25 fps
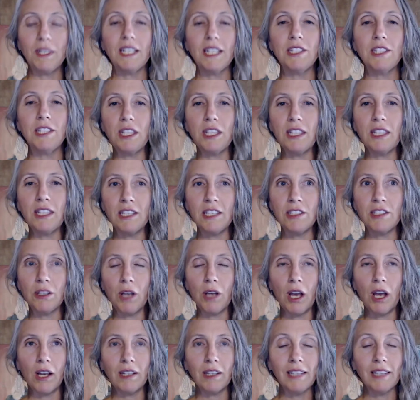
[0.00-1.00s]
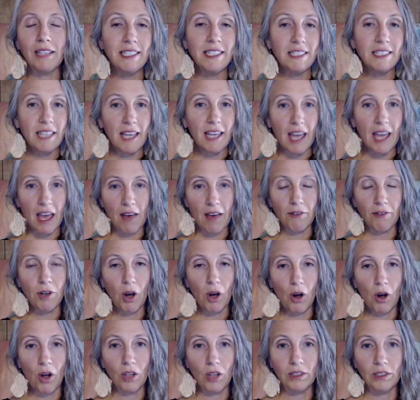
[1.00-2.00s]
because there's a cleanse they
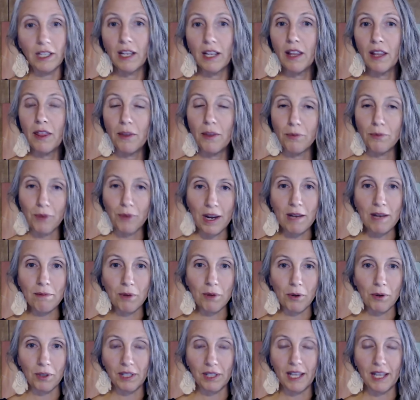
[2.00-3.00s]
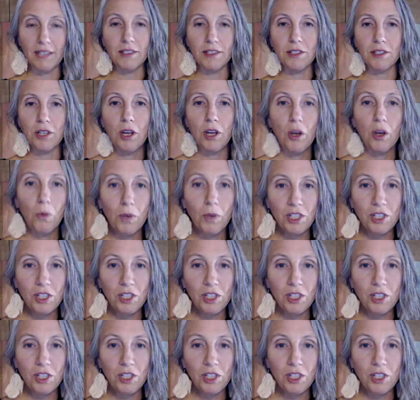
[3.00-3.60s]
have called the rainbow cleanse,